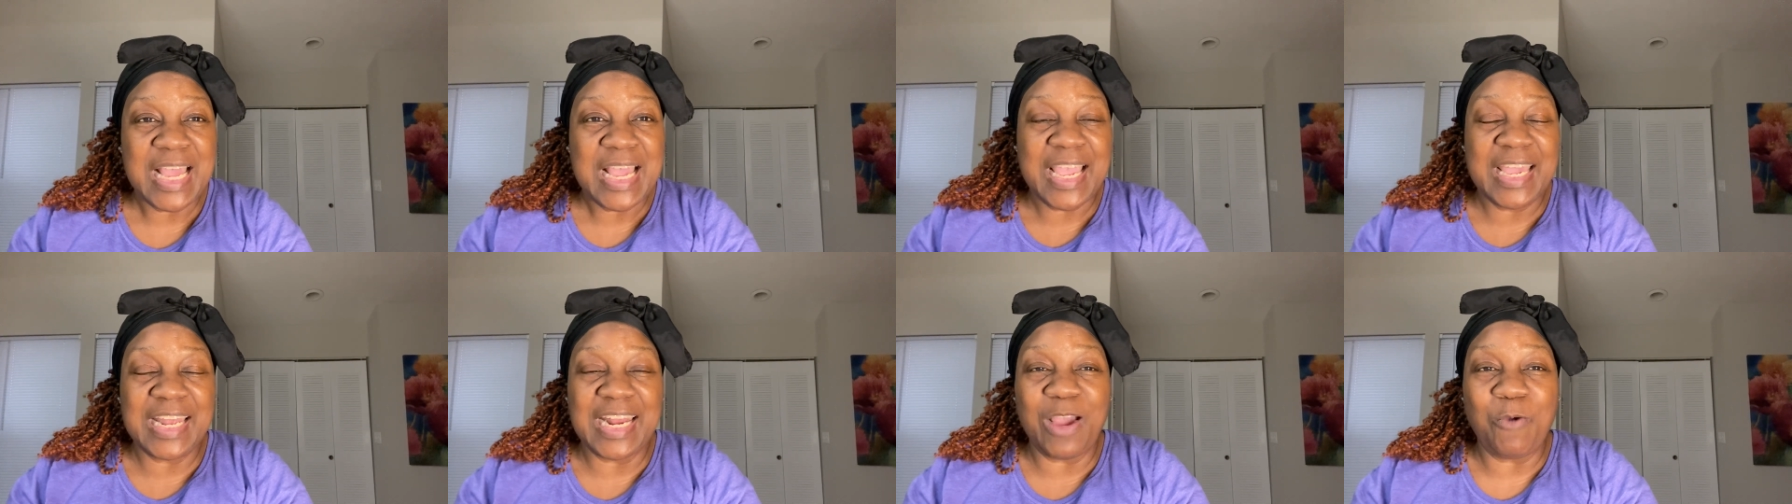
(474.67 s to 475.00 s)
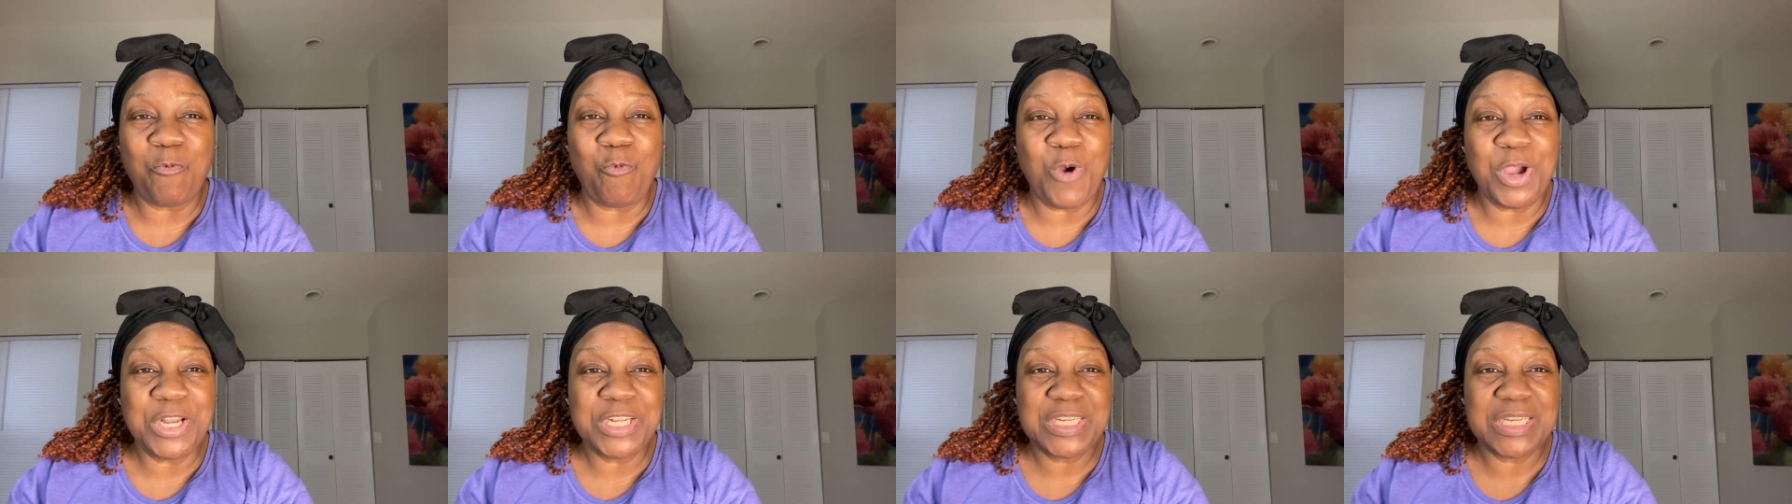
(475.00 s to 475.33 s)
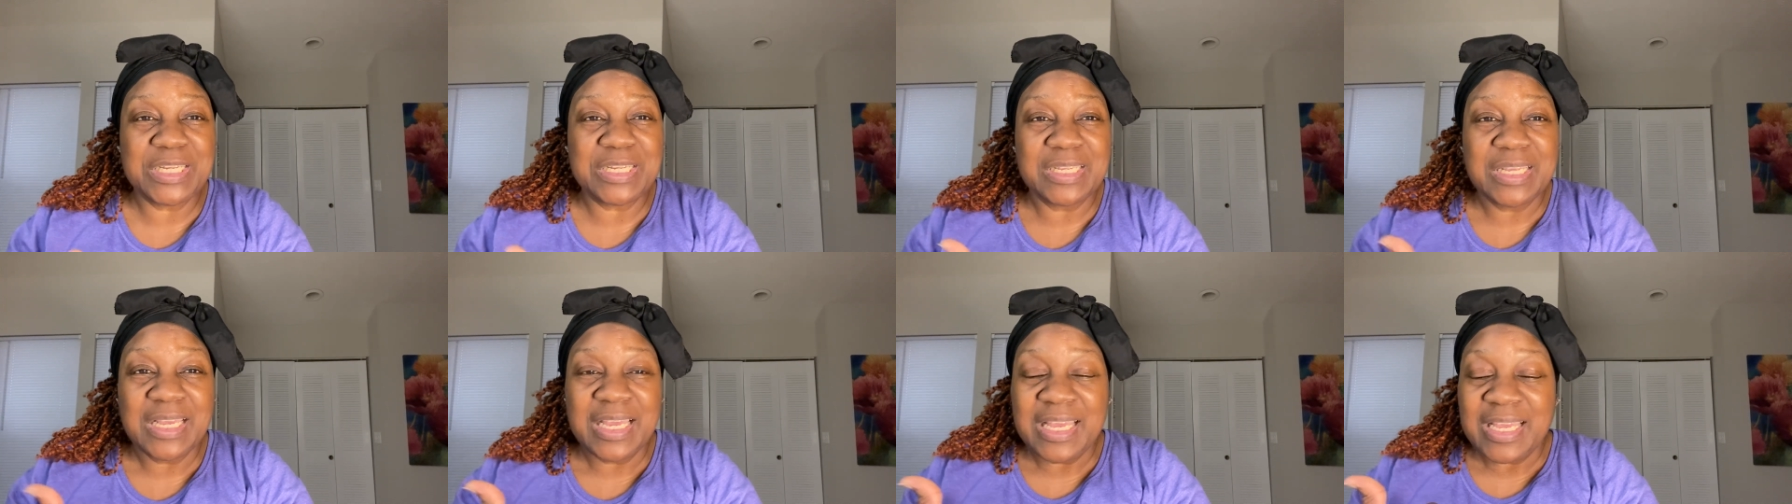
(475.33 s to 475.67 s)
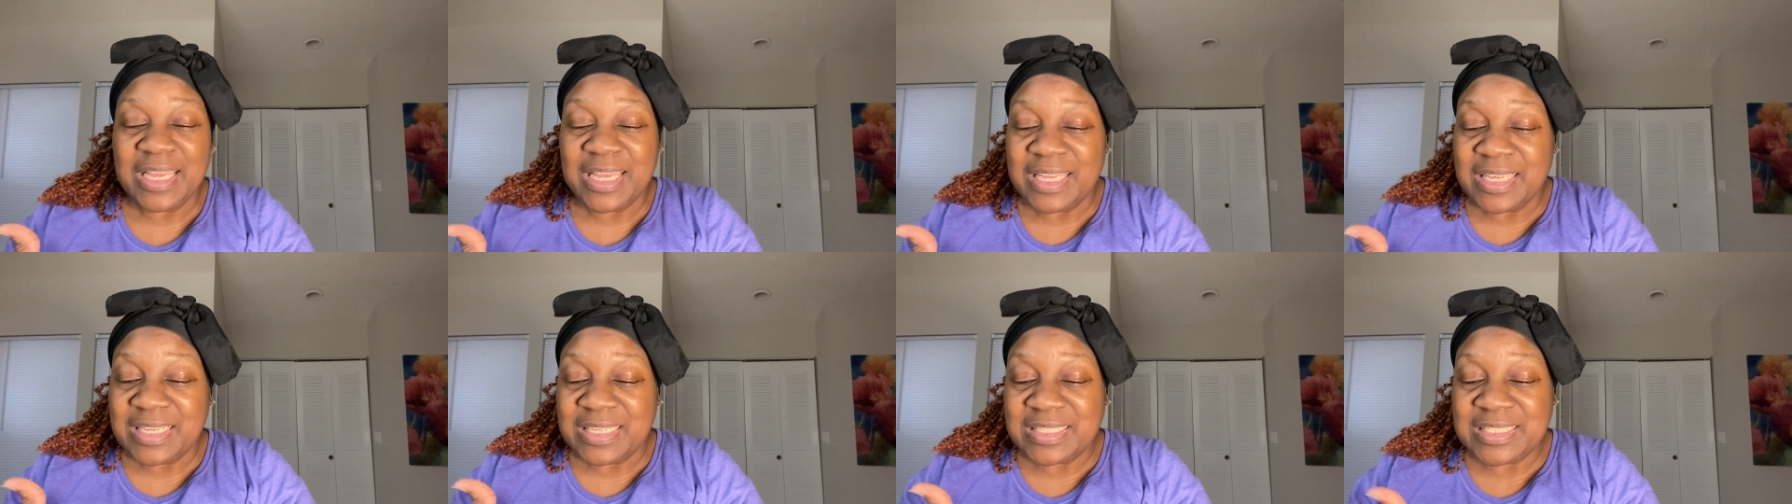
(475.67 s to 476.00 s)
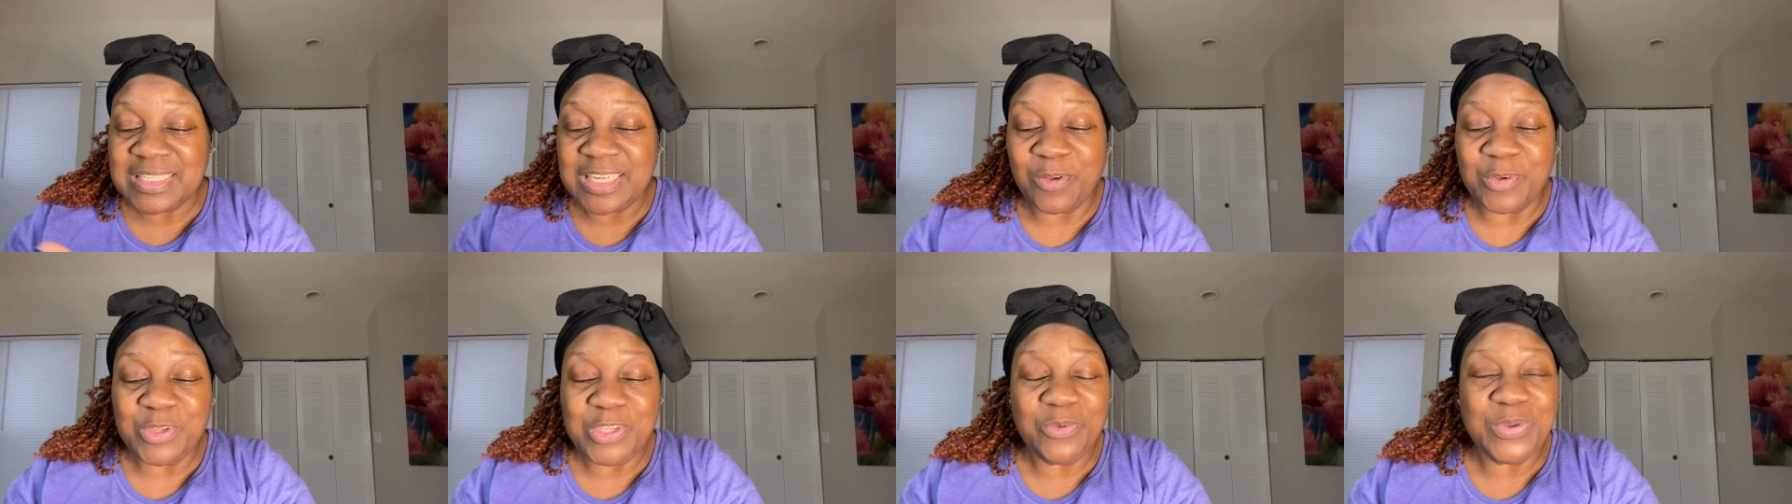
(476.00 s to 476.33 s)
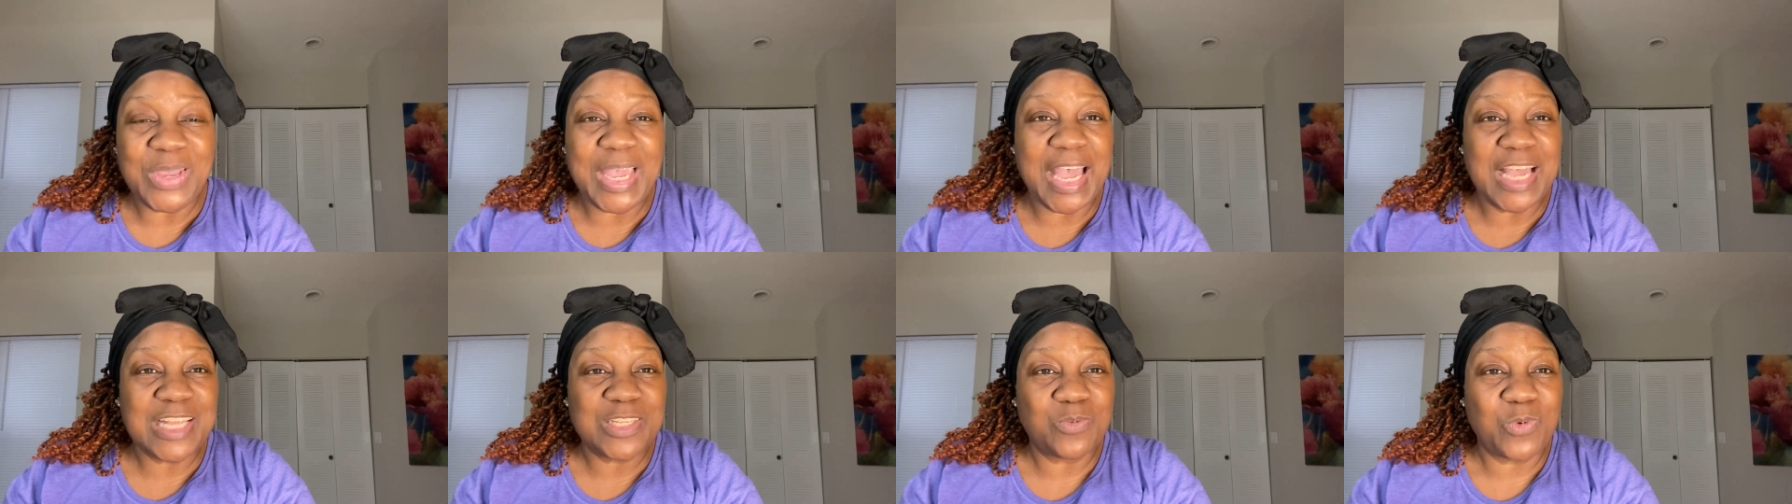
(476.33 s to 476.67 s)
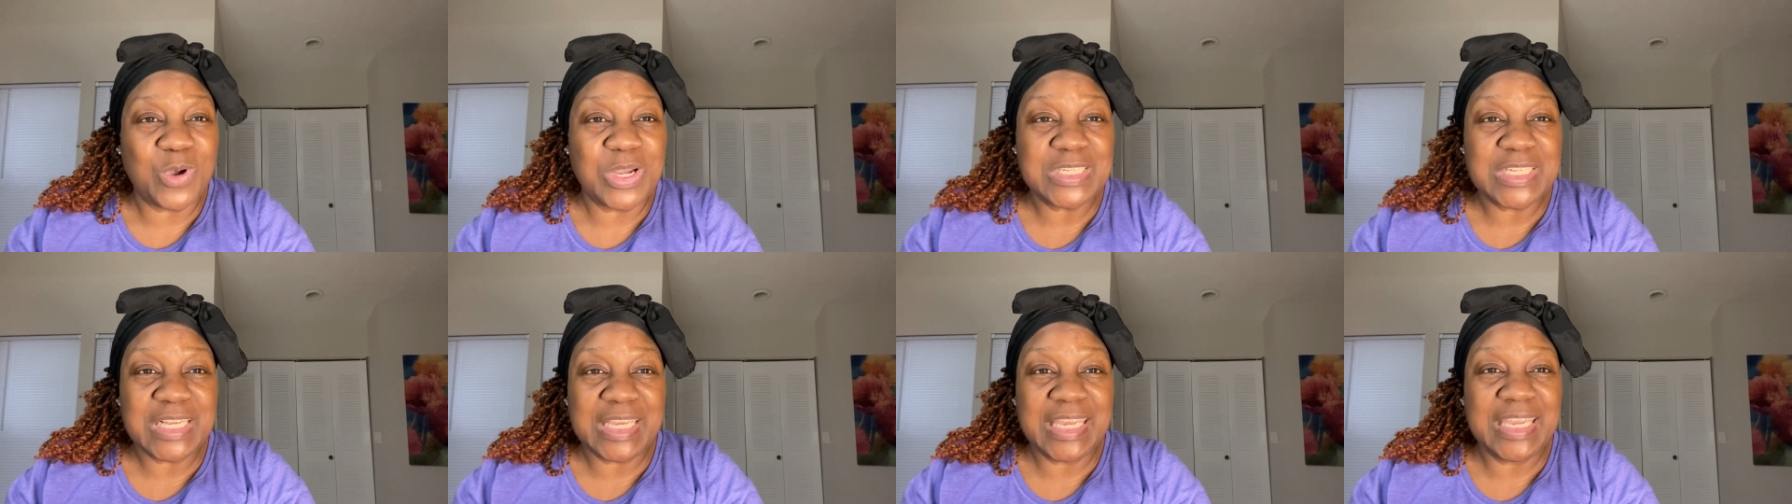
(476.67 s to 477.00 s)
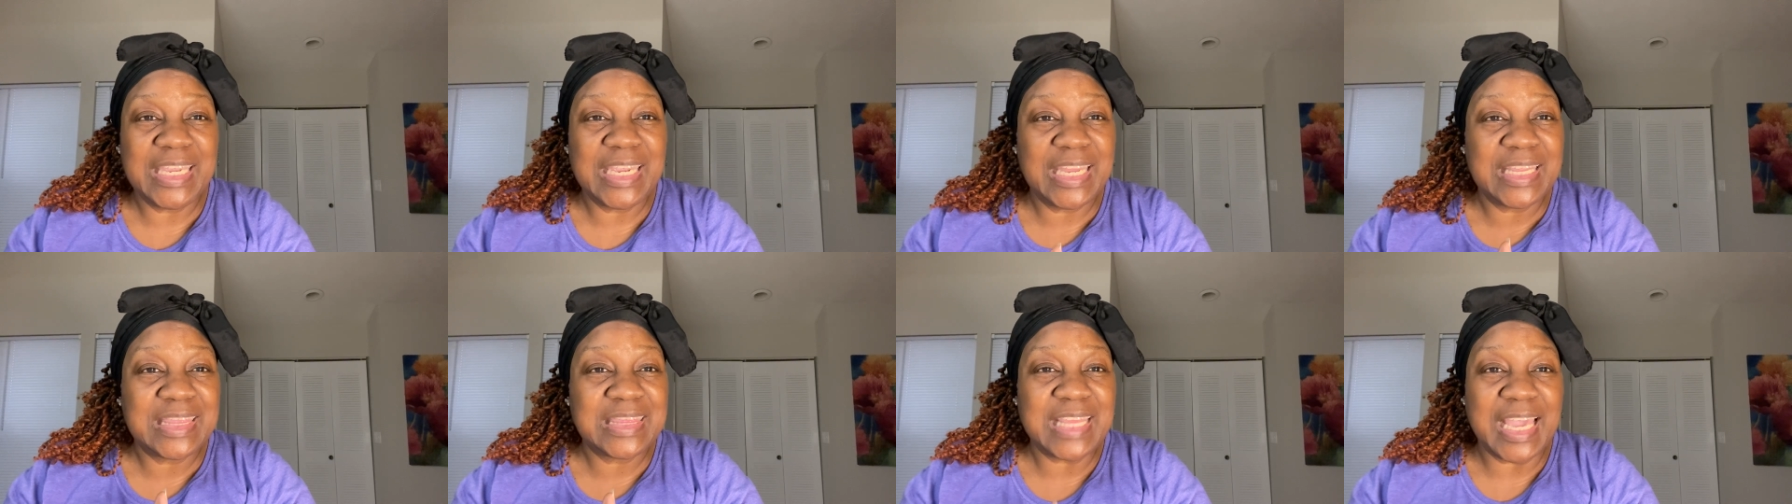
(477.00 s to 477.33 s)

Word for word: And I want to tell you guys once again,